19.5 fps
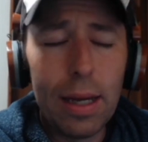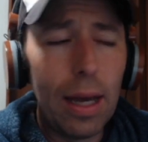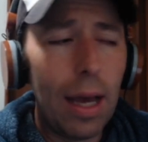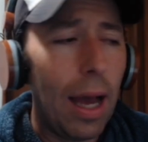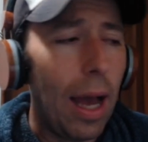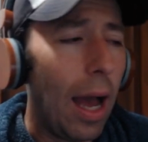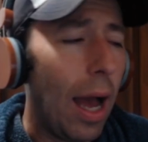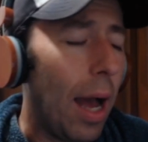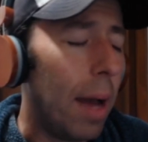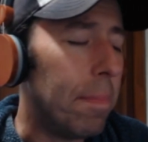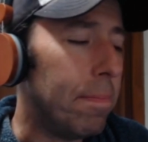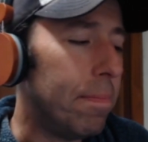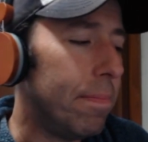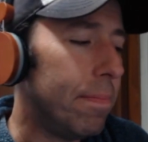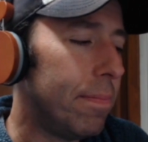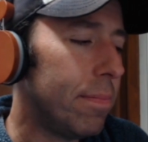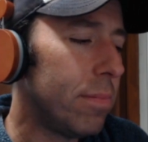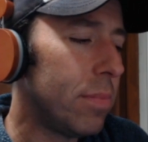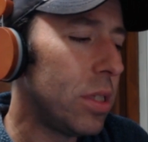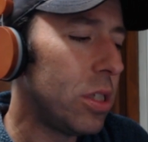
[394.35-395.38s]
Um,
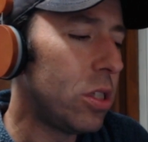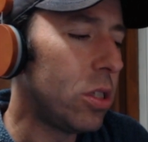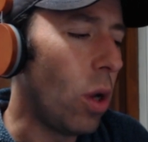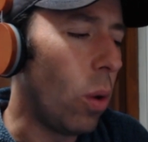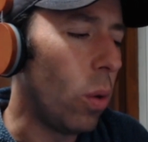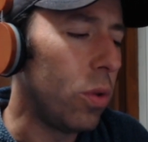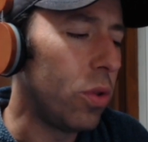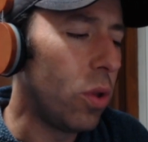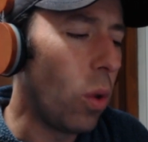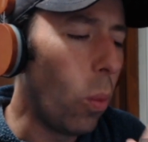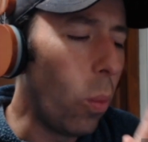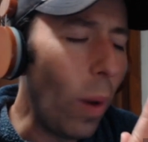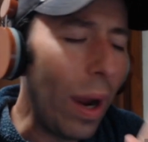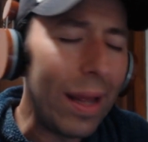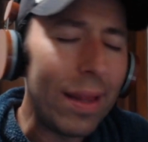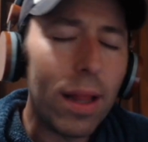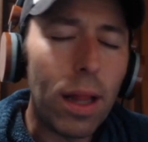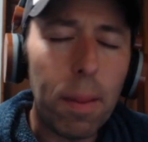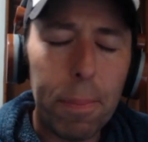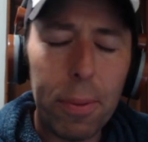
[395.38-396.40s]
so the way
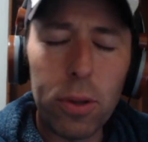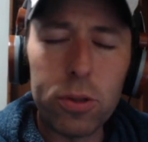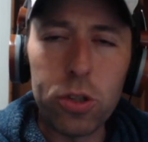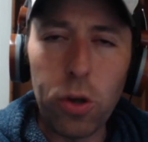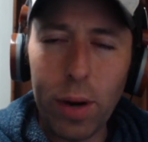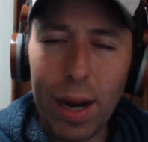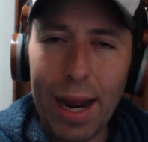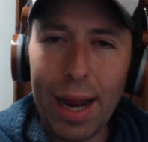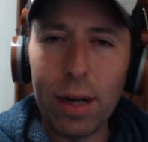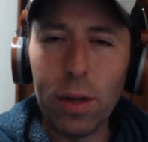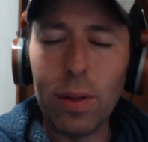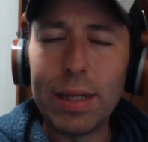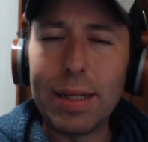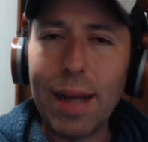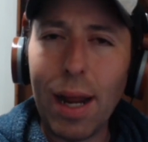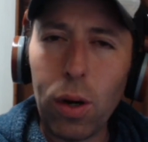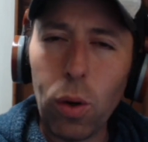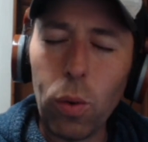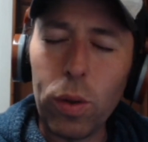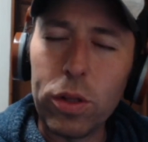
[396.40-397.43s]
that the Bills are handling
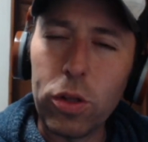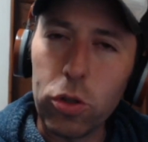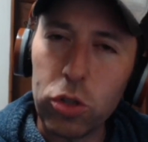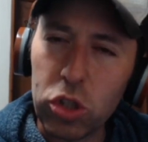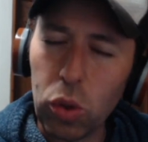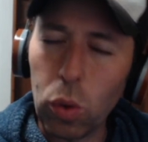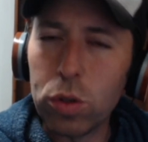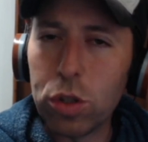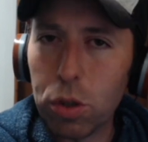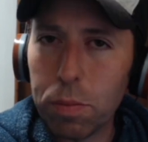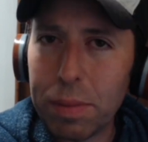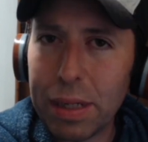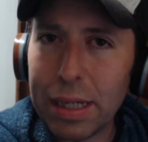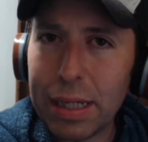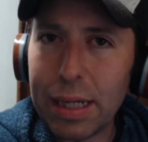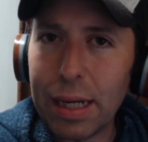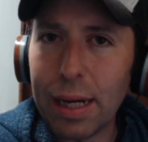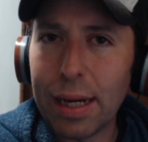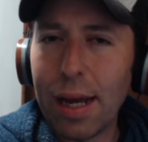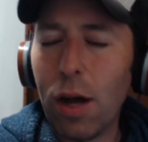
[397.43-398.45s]
not only their social
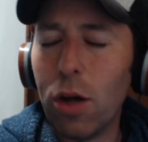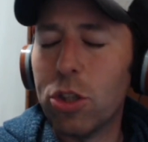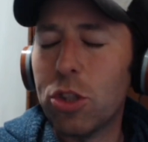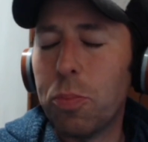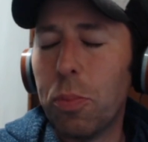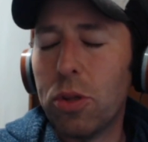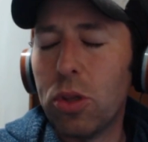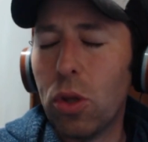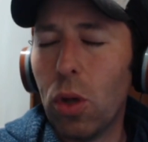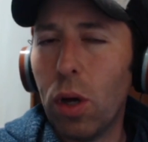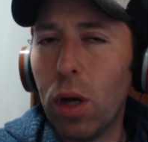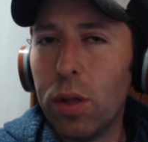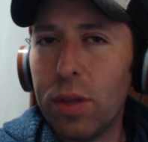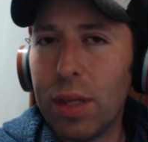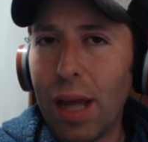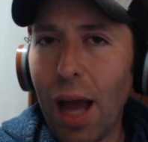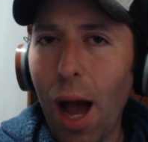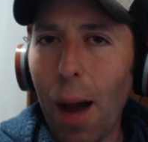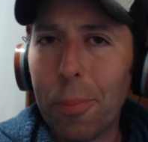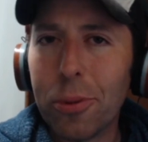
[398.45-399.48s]
media accounts, but the the
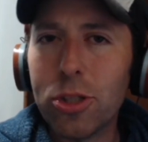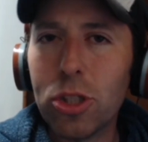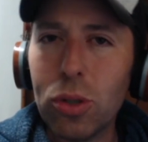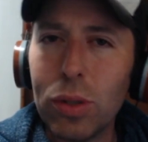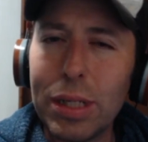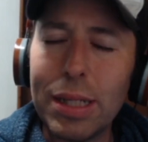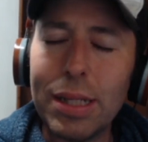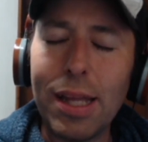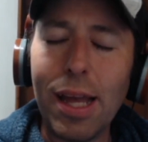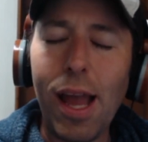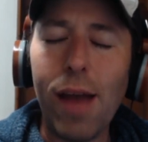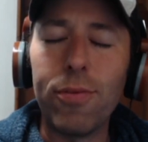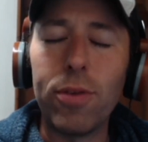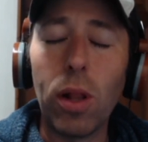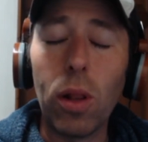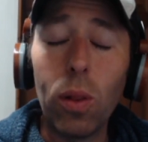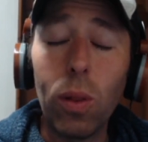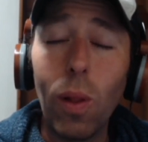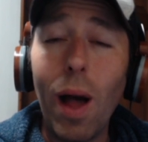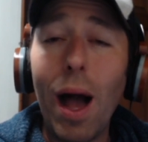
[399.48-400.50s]
opportunity they have to
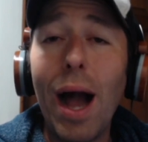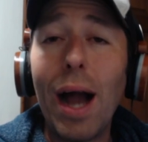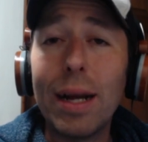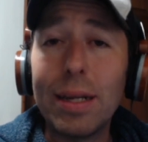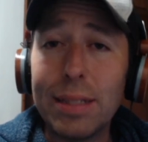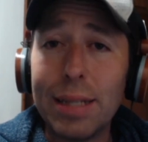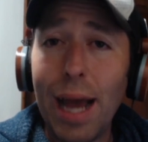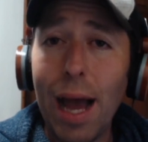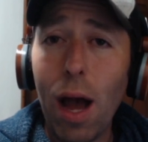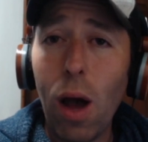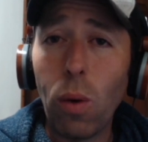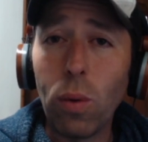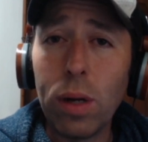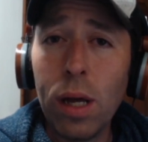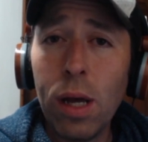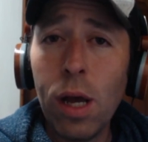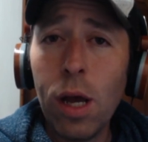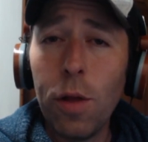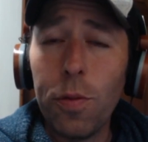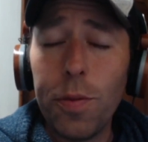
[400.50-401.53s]
lock down
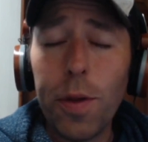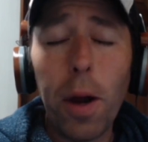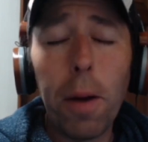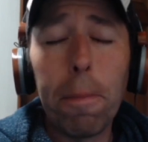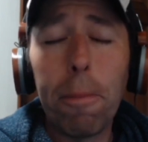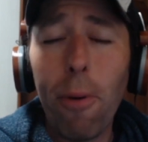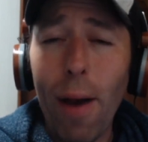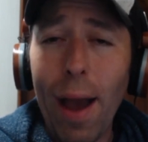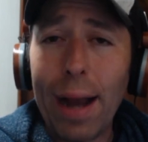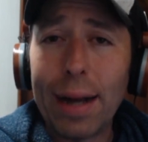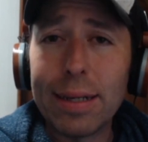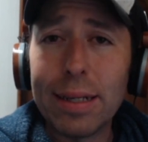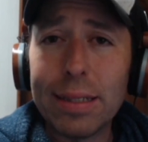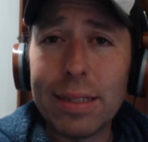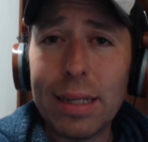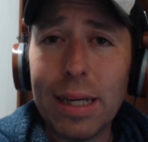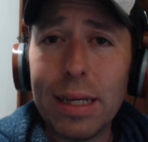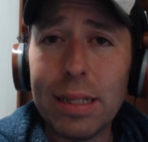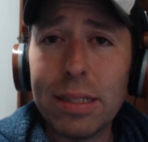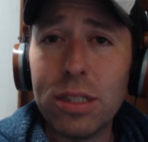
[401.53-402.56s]
their
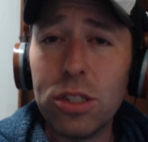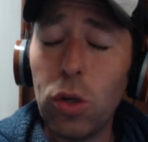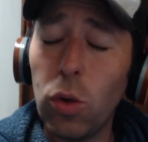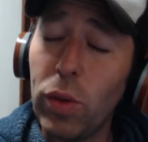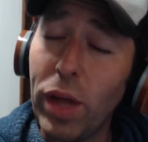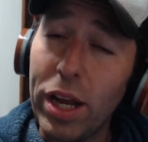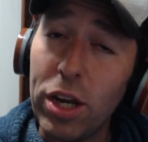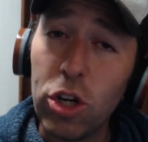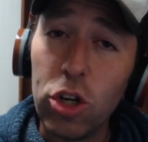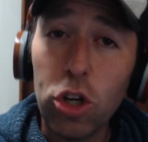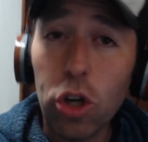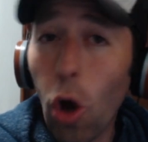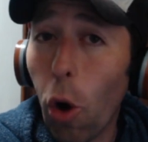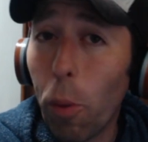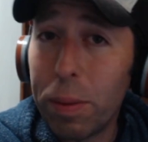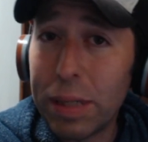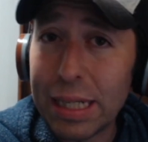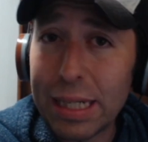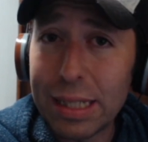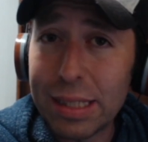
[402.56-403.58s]
practices so that
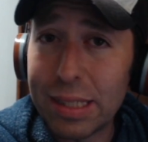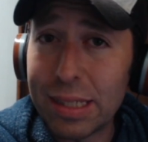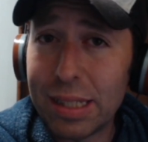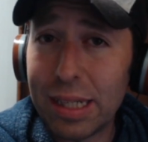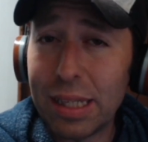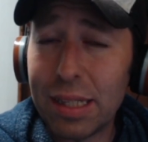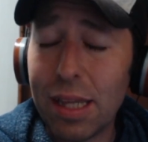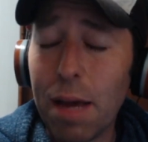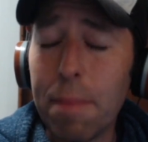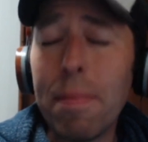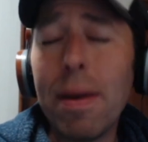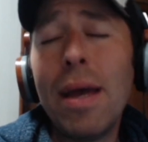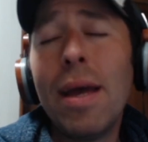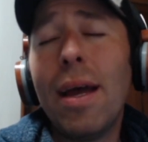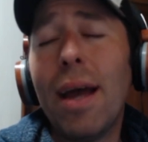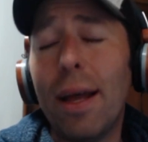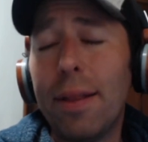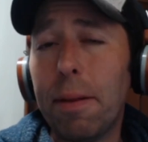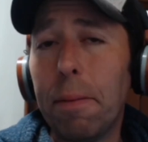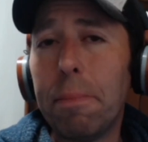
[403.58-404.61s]
nobody could see them
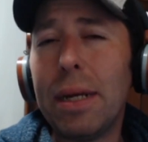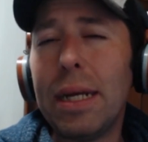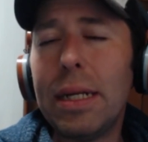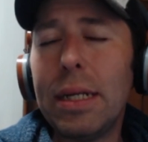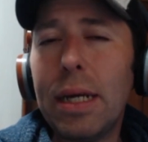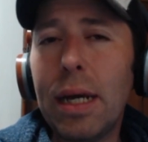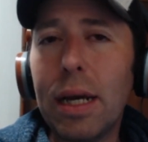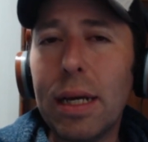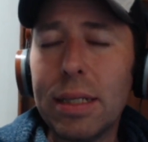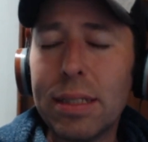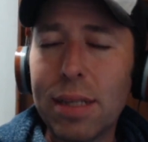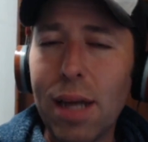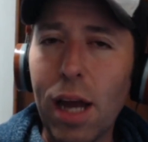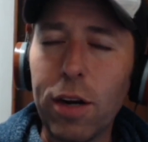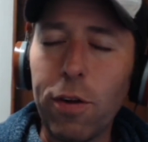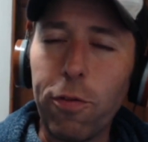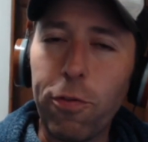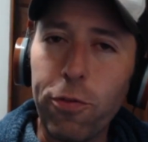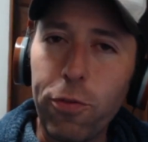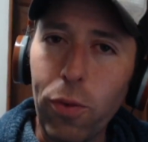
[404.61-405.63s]
and the media is kind
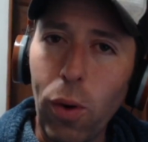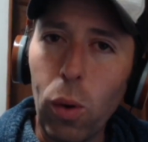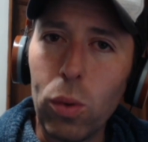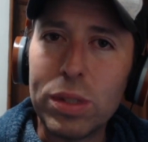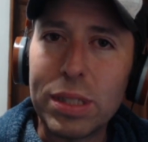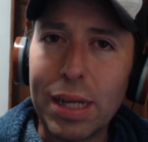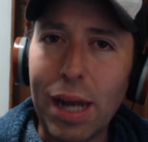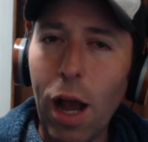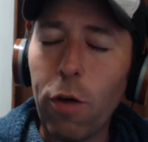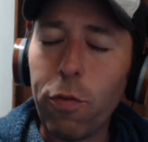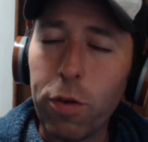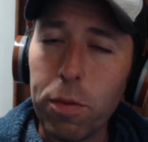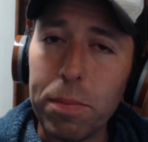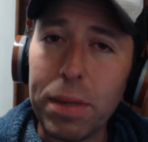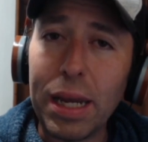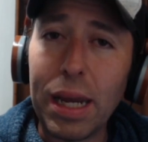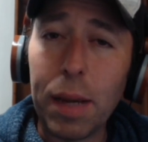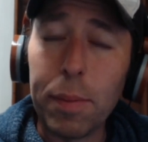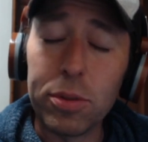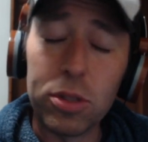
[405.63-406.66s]
of frozen out from
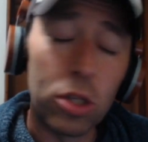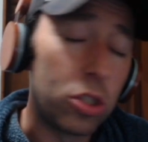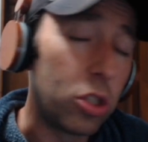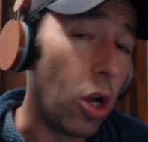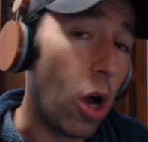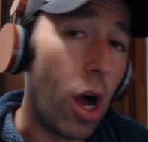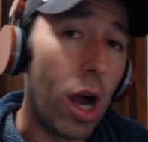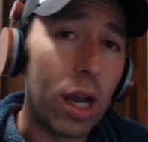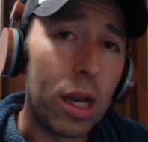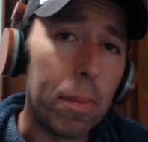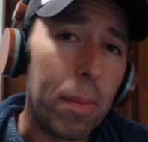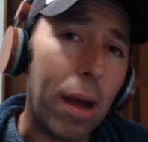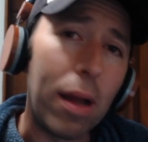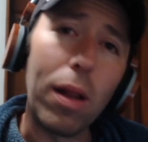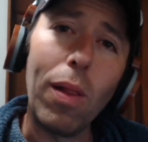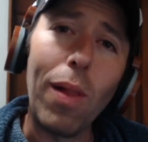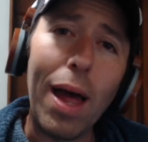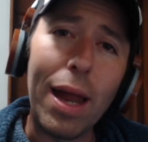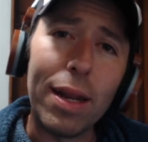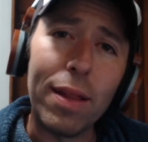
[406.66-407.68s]
being able to talk about a
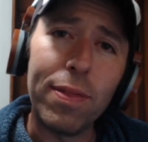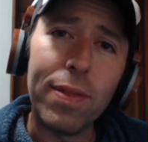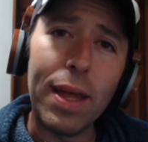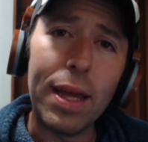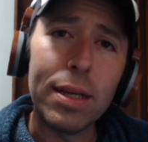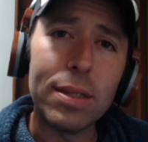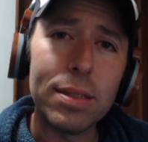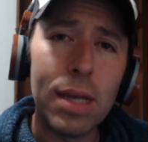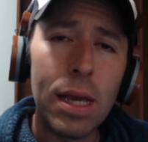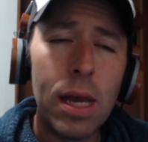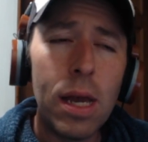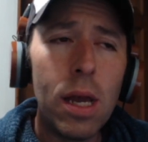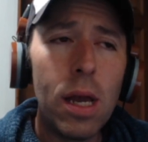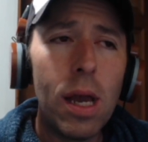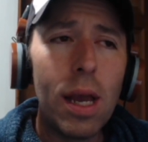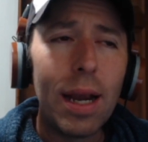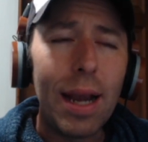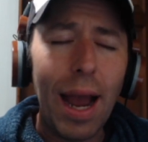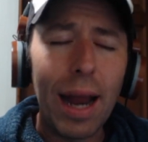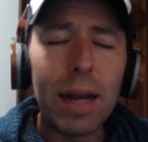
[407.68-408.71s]
lot of things,
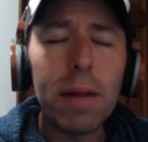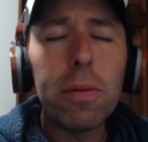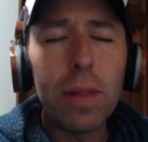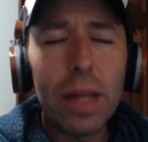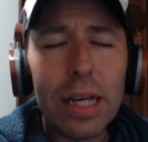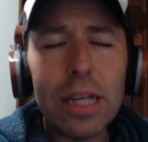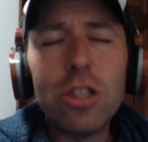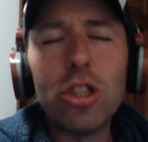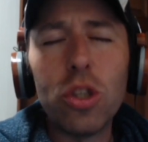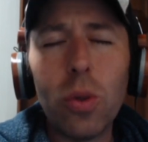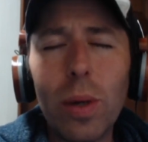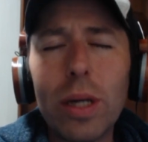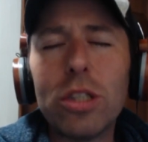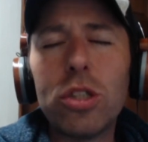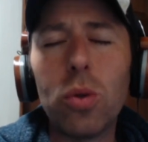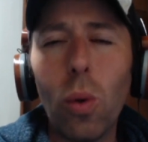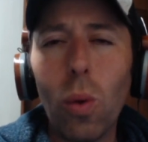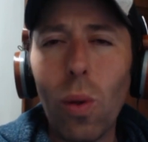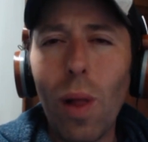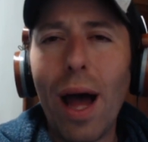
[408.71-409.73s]
kind of leads you into
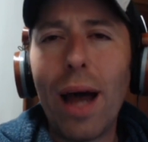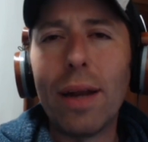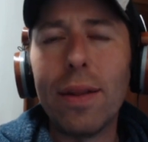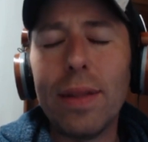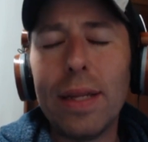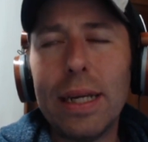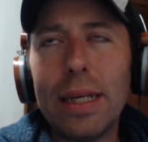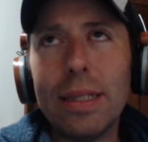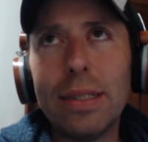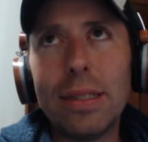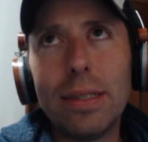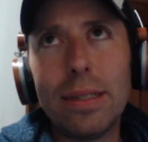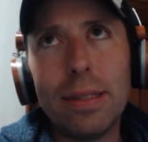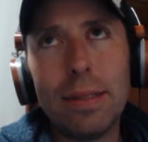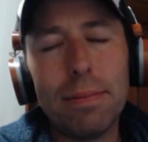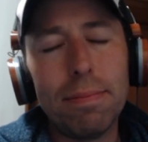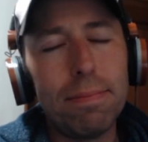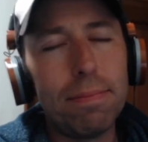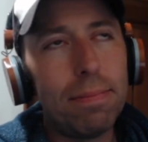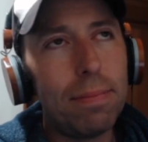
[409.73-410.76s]
a lot of these
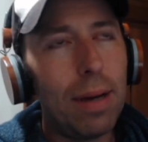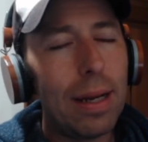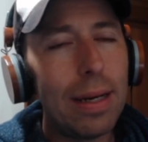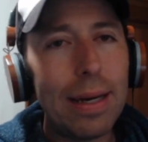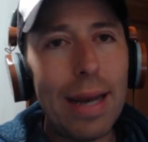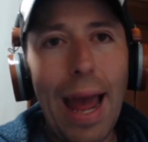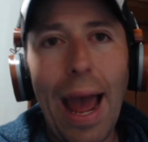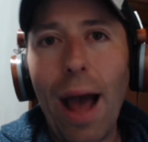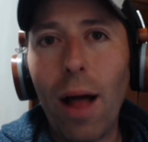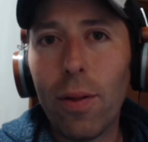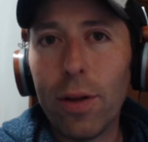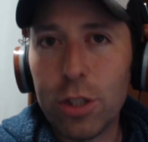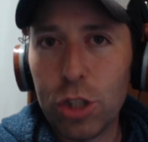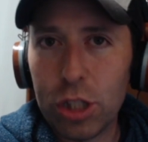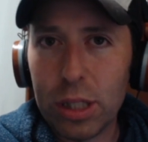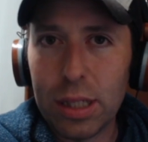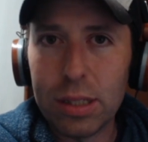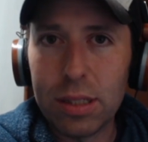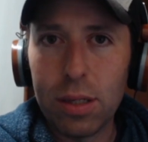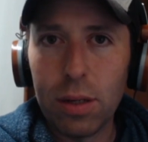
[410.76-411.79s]

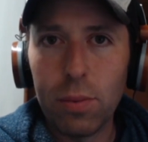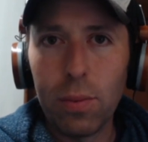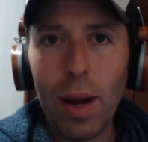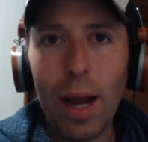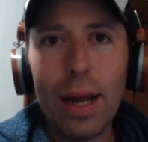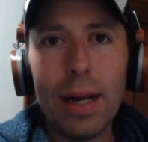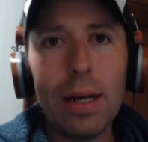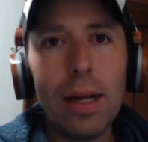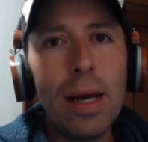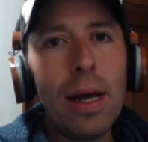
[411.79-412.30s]
analogies, right?